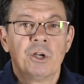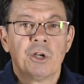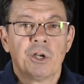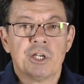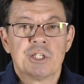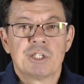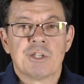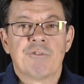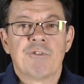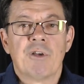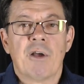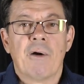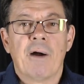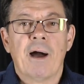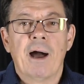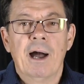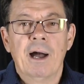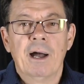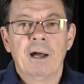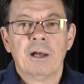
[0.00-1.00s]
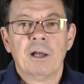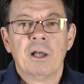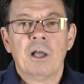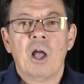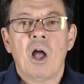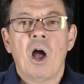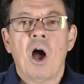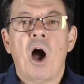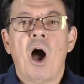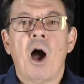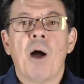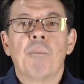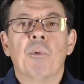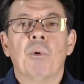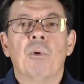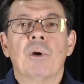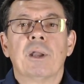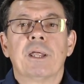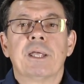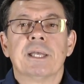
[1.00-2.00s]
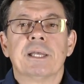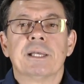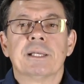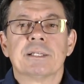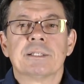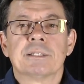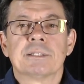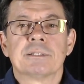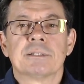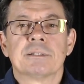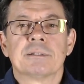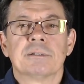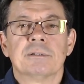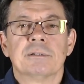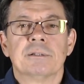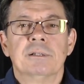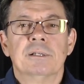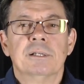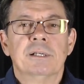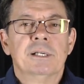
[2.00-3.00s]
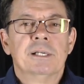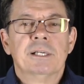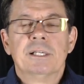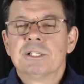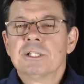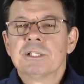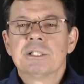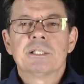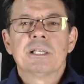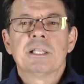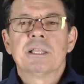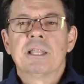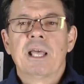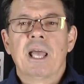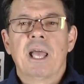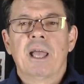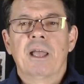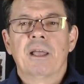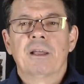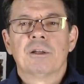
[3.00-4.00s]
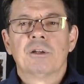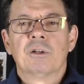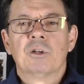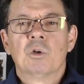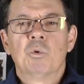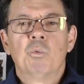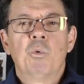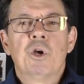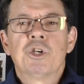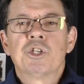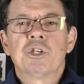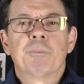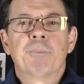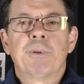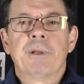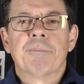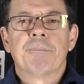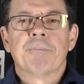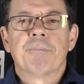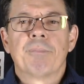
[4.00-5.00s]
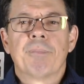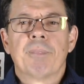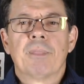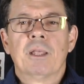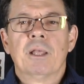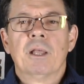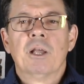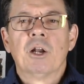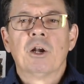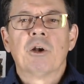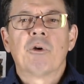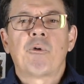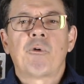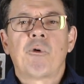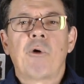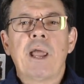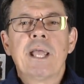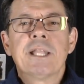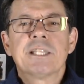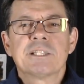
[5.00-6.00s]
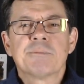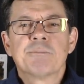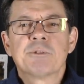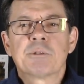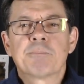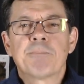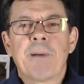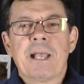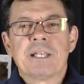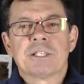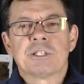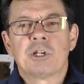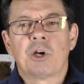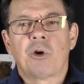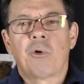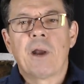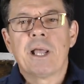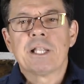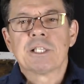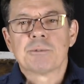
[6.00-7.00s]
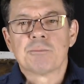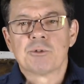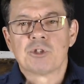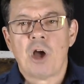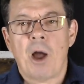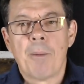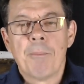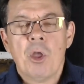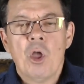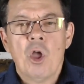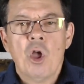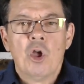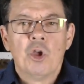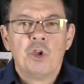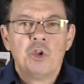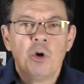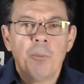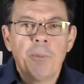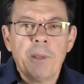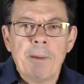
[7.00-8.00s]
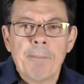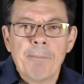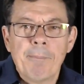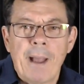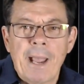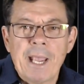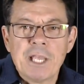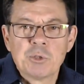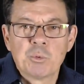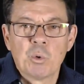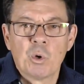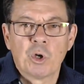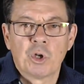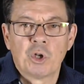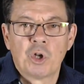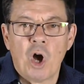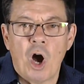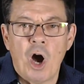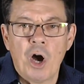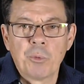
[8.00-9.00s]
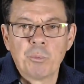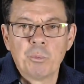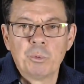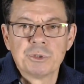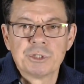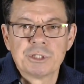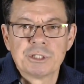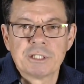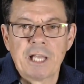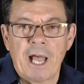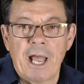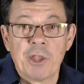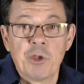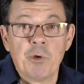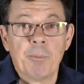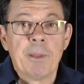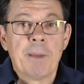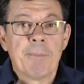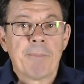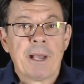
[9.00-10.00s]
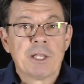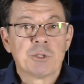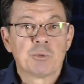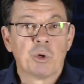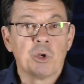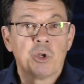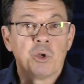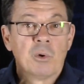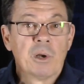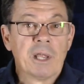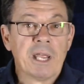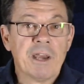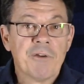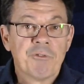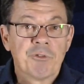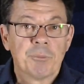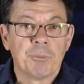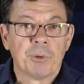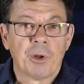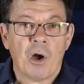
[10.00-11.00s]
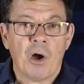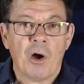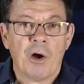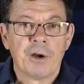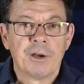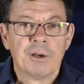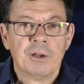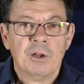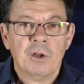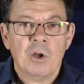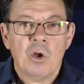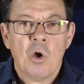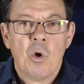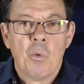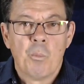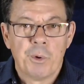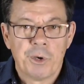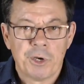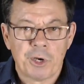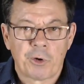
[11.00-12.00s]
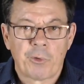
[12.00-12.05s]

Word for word: Because if you are, I'm all ears. Just sit there, worship Him, create some space and create some time. You'll be amazed what God will say. You'll be amazed what you'll hear from God when you're